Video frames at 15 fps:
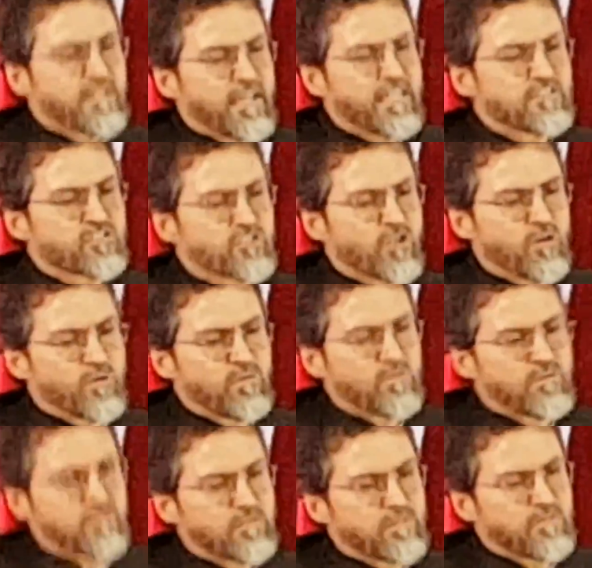And so
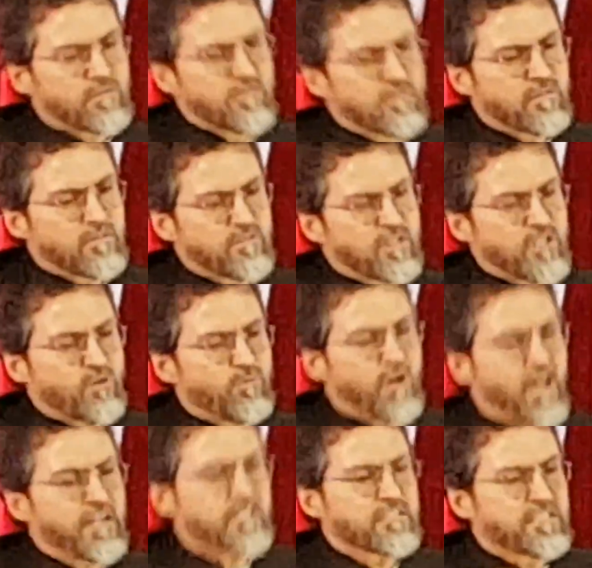the
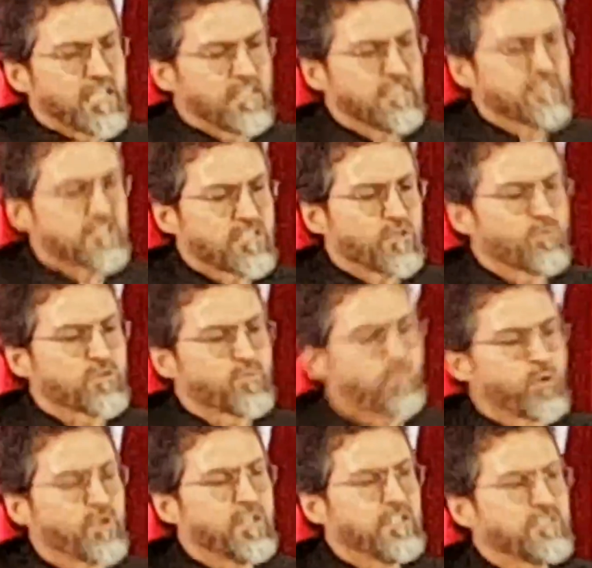erotic tendency was
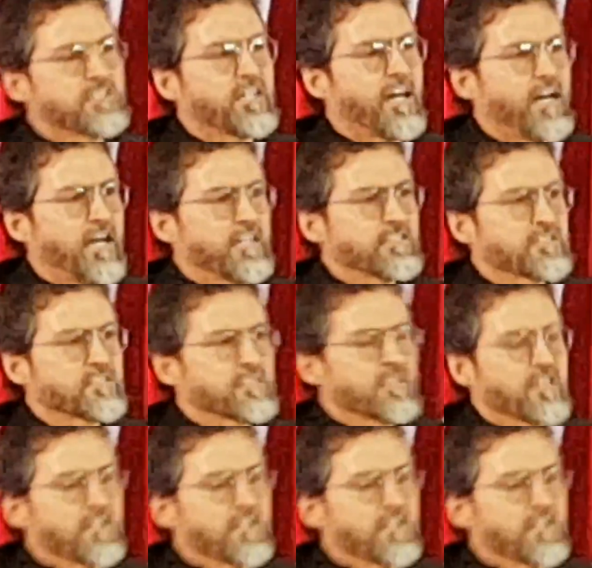put into us